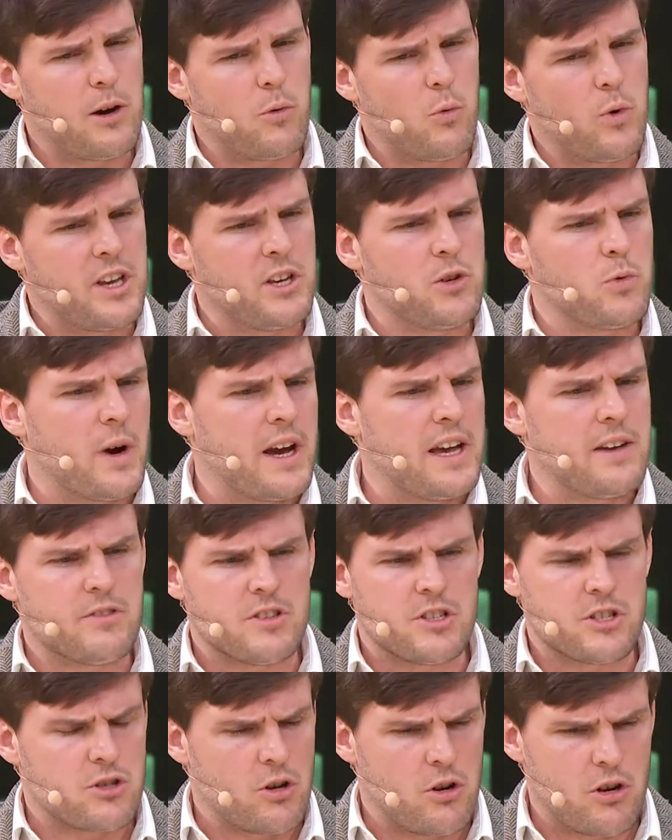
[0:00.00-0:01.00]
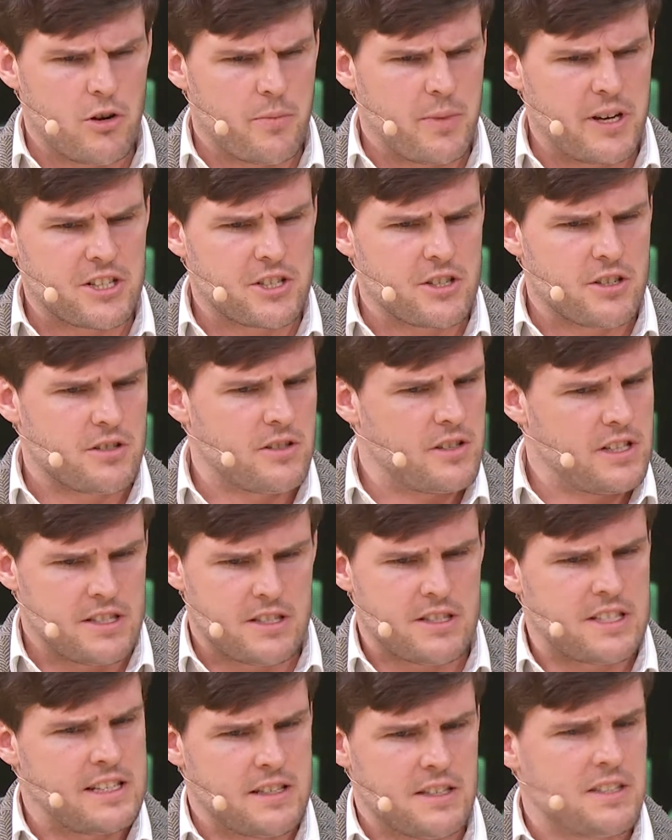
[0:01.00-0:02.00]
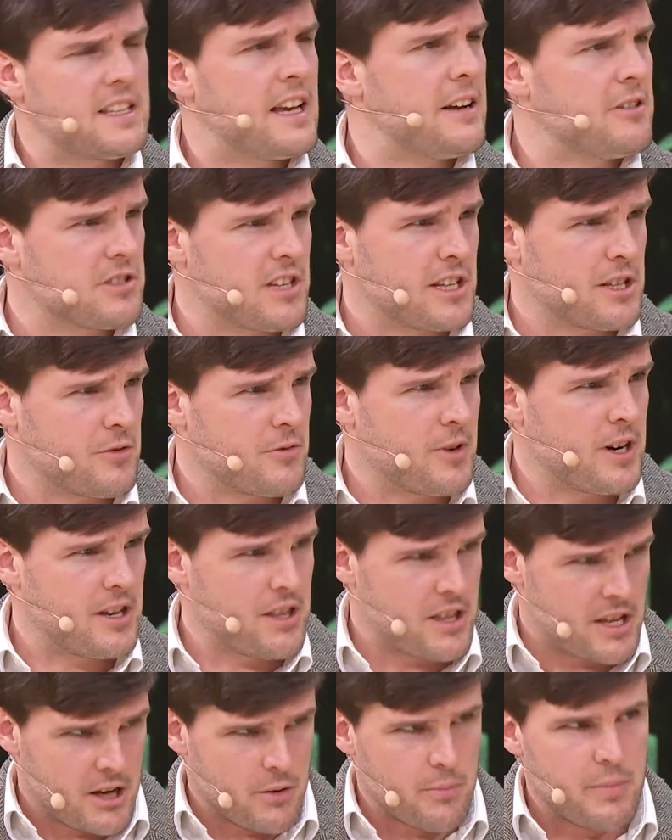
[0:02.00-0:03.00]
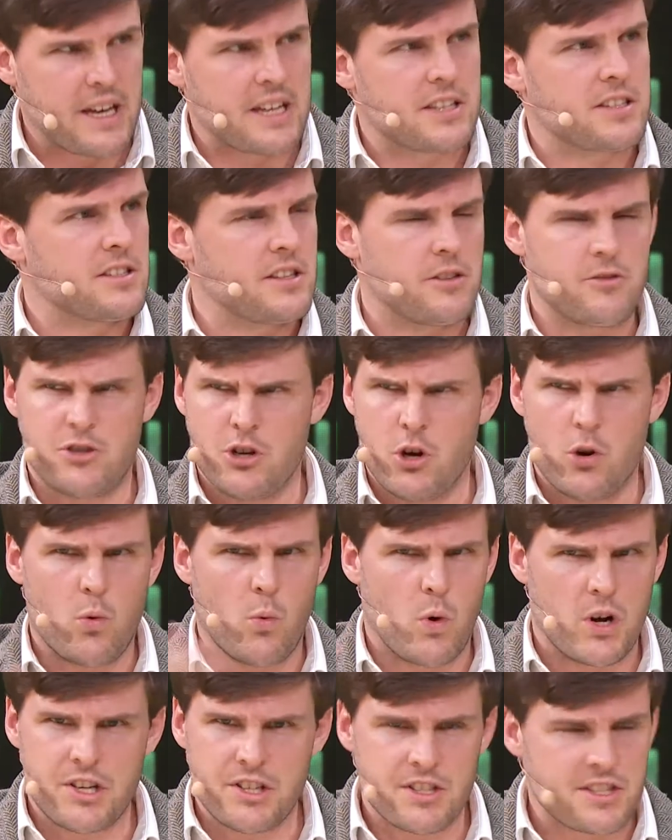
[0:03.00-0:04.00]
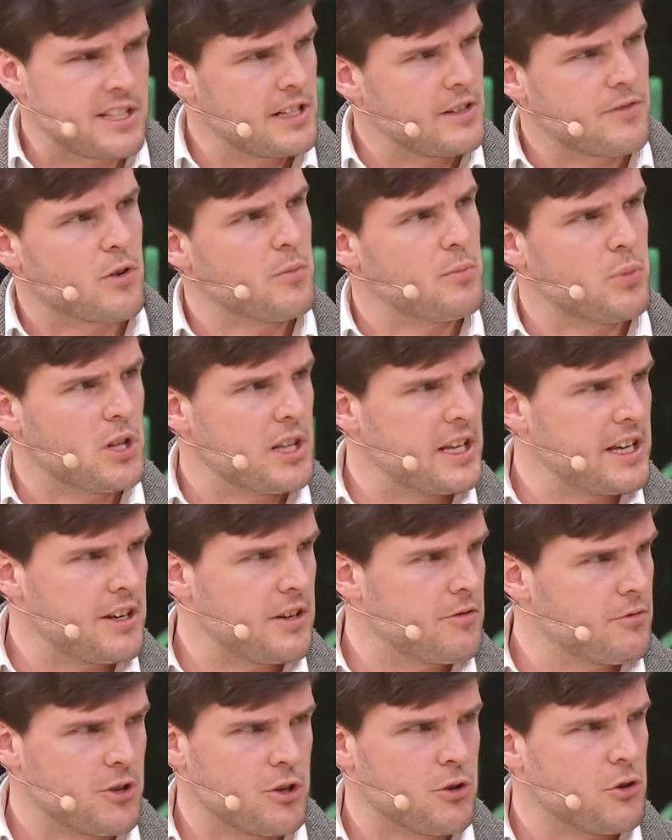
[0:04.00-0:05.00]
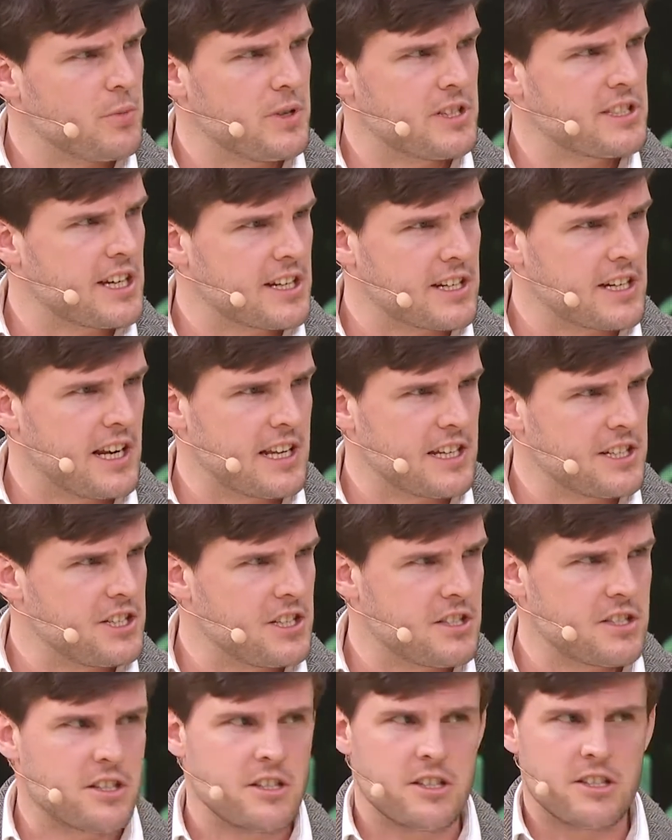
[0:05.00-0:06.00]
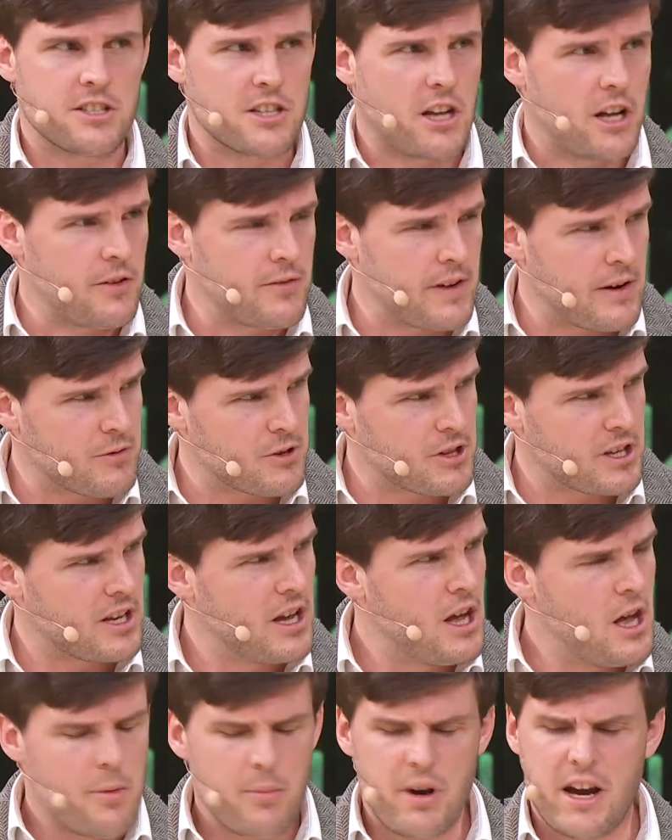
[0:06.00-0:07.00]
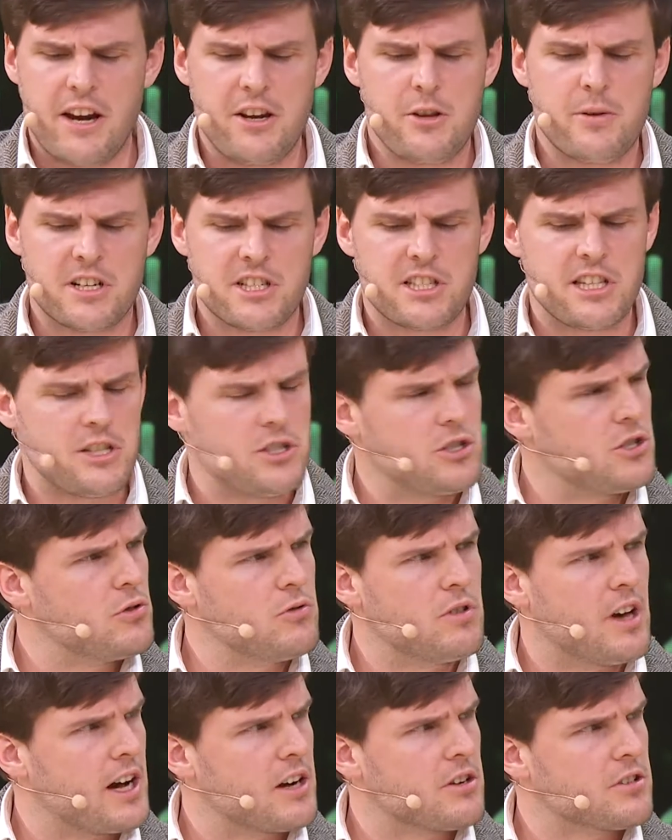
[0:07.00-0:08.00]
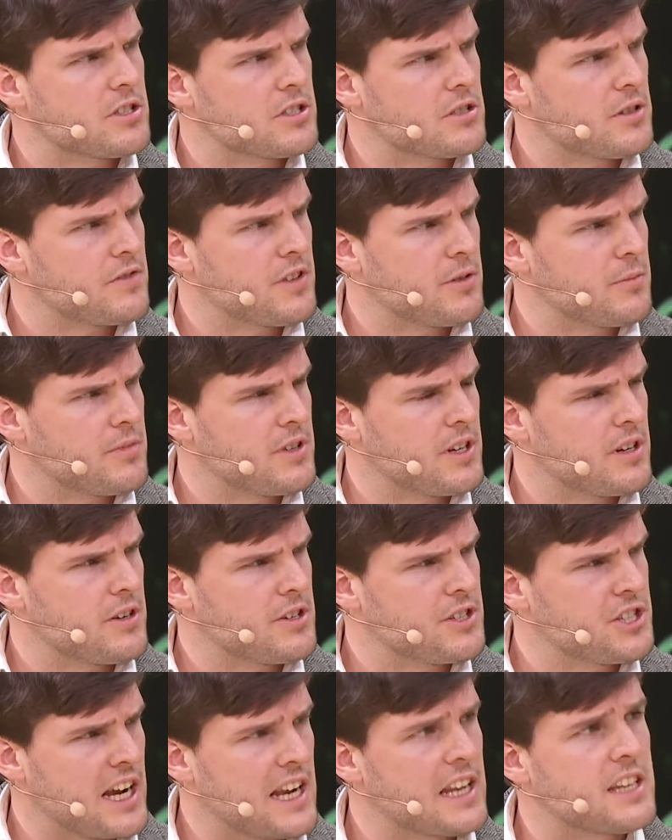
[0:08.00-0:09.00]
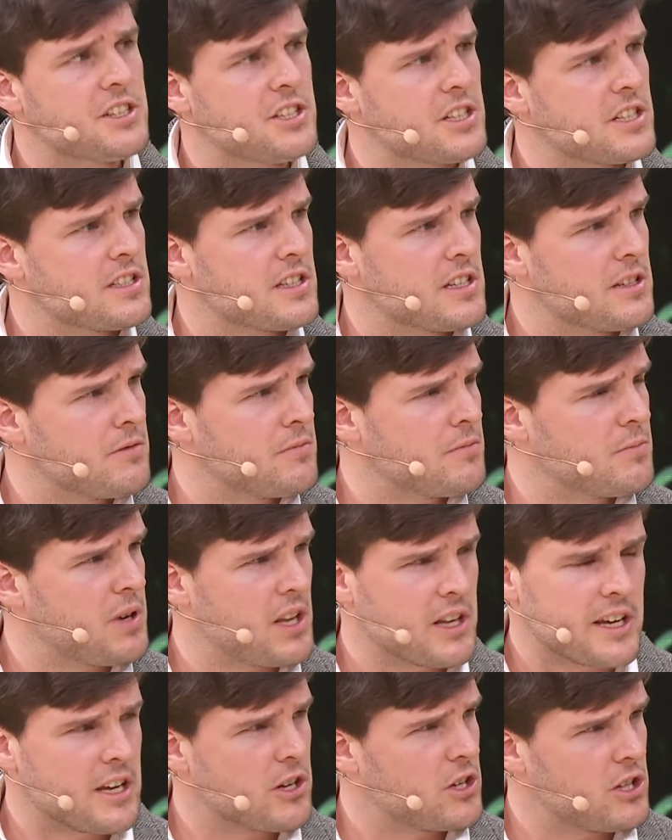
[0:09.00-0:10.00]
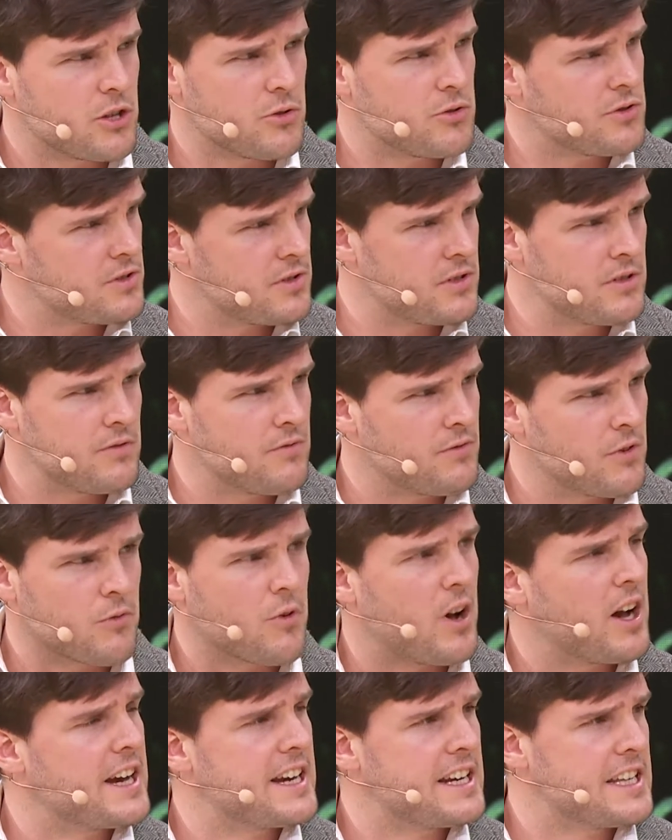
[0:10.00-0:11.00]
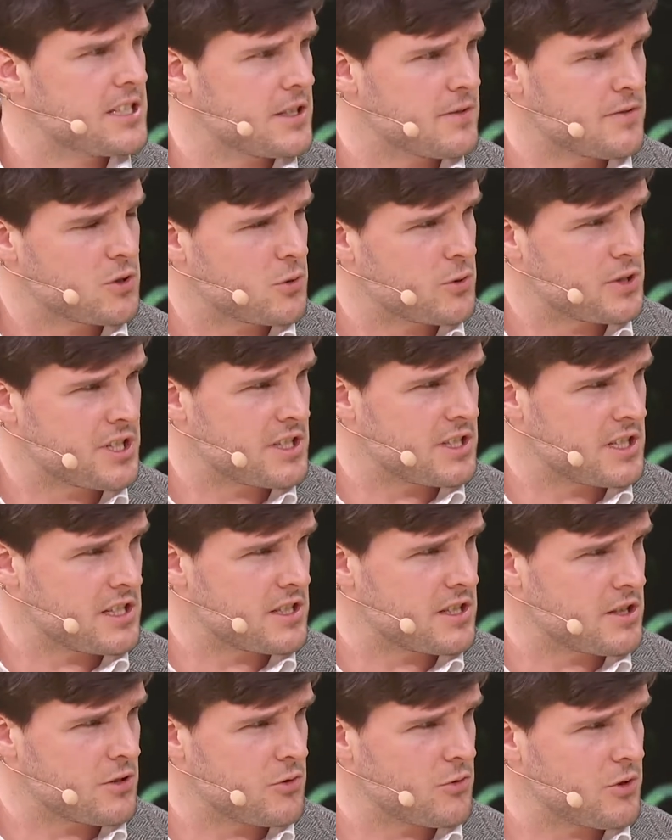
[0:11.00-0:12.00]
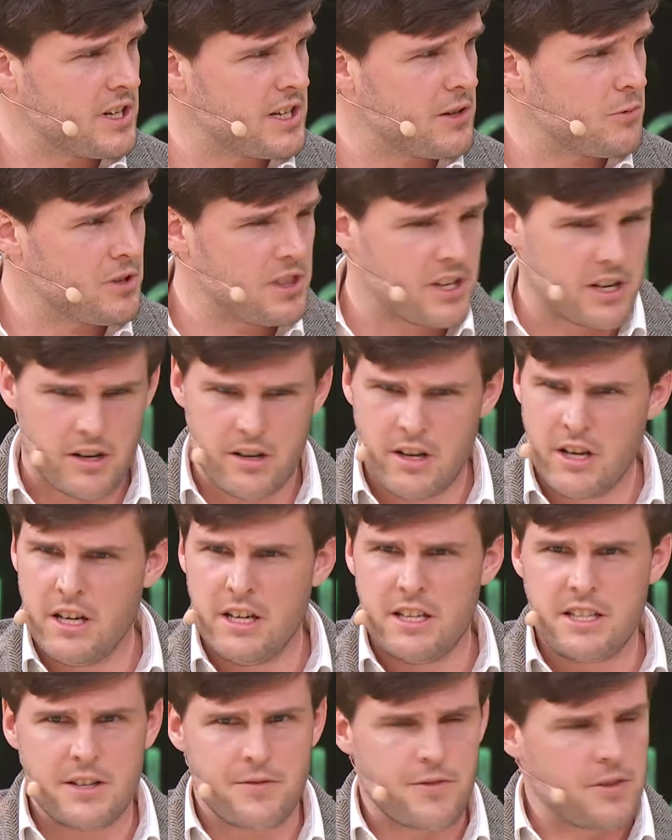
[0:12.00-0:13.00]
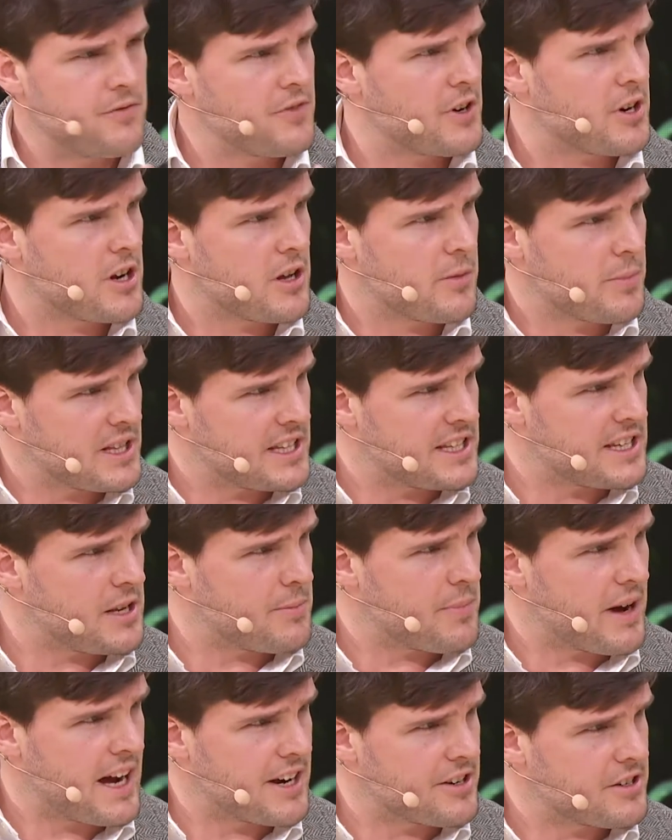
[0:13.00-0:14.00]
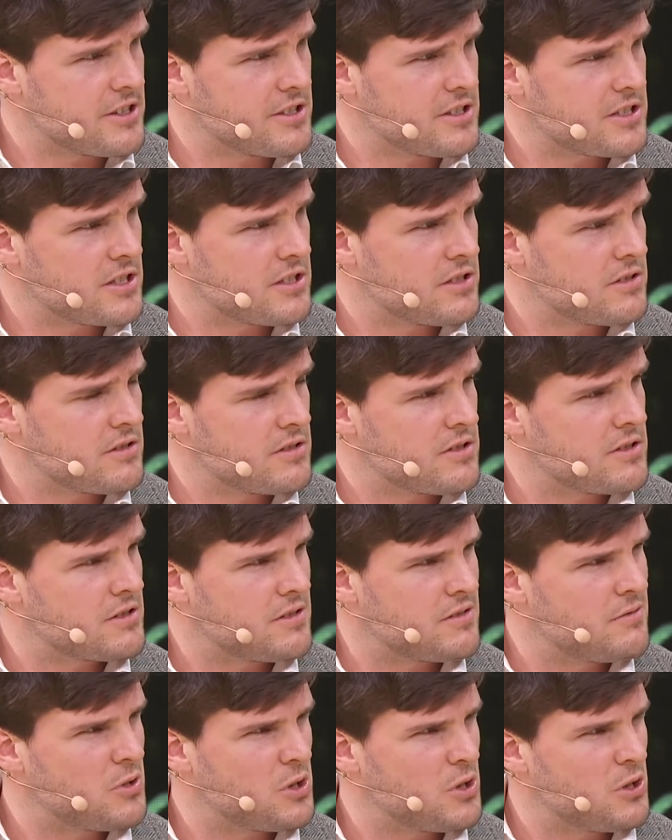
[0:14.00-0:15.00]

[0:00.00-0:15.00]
that wind, wave, and solar picture, it sounds like the right thing, a mix. There's no one silver bullet renewable technology that's going to solve everything. But how do you actually do that, Christophe? There are challenges in plugging all those varieties of sources into the grid with their different variability patterns. And,